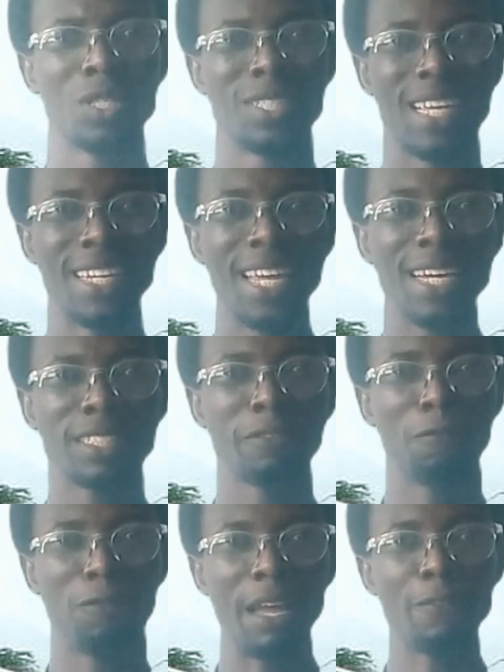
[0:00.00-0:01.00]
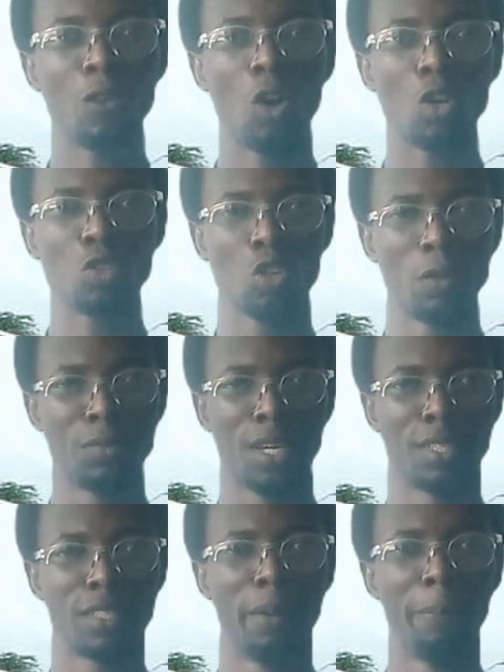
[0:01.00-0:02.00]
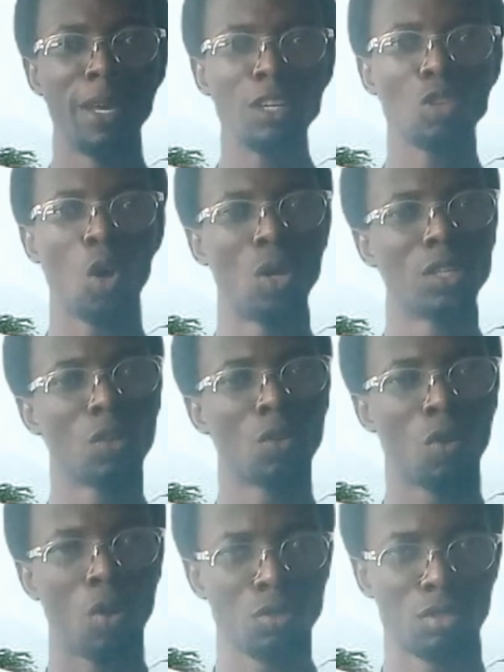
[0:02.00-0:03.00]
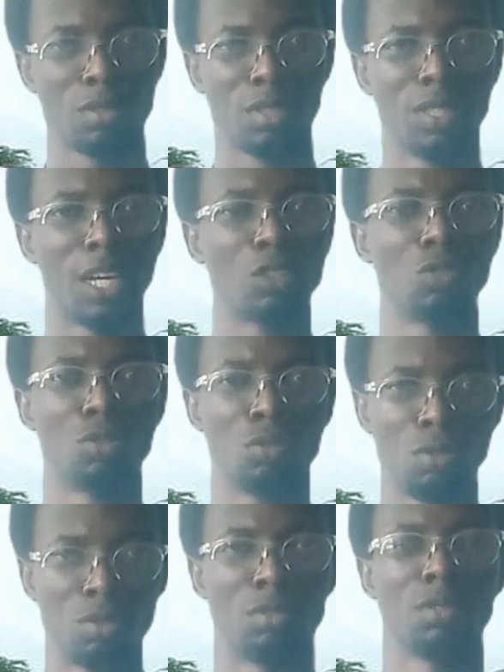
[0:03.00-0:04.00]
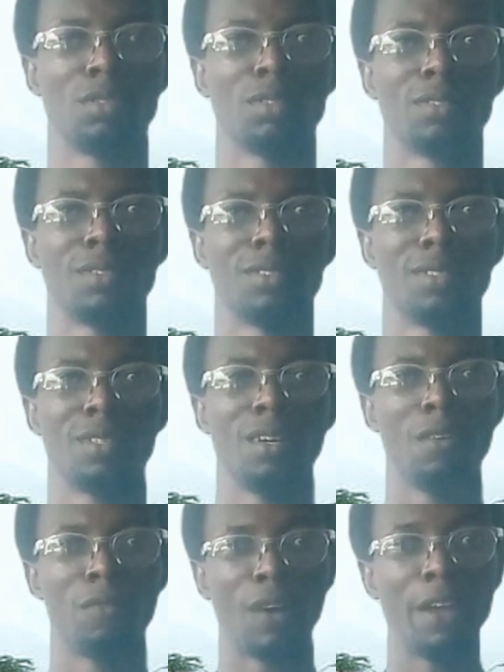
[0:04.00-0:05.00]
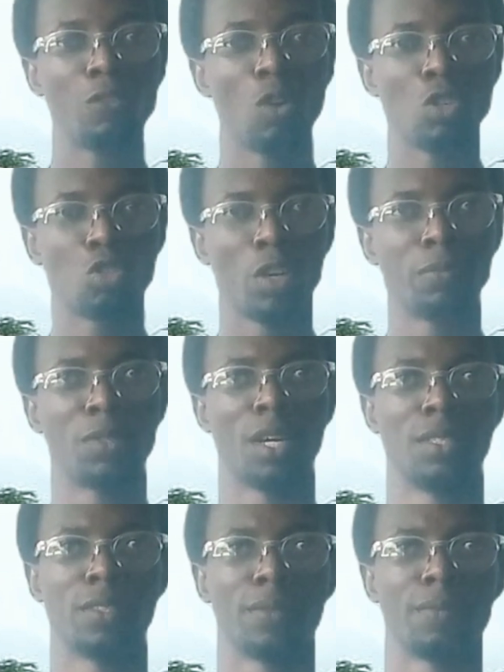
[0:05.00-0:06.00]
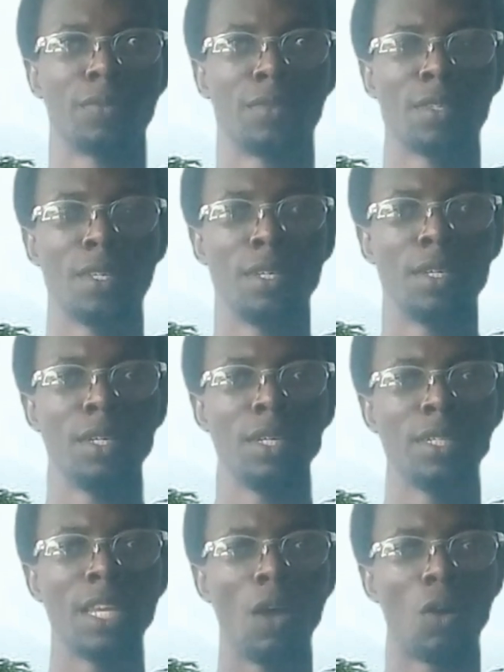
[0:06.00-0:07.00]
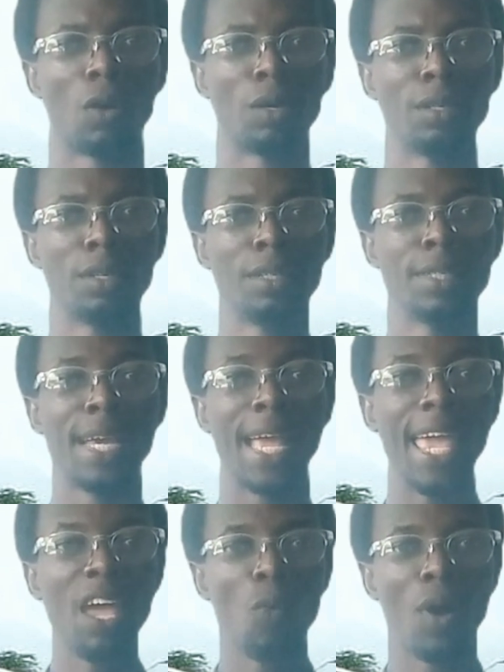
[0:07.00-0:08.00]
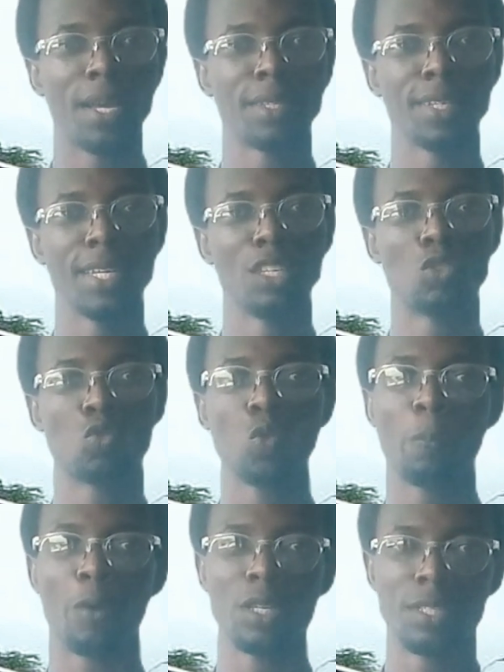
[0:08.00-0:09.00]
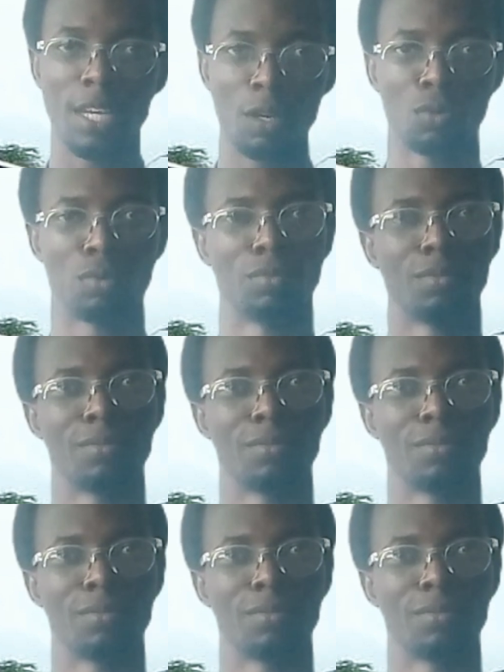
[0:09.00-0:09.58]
select 5 core subjects based on the course that you choose. 5 core subjects. Now, their A1 is 2.0,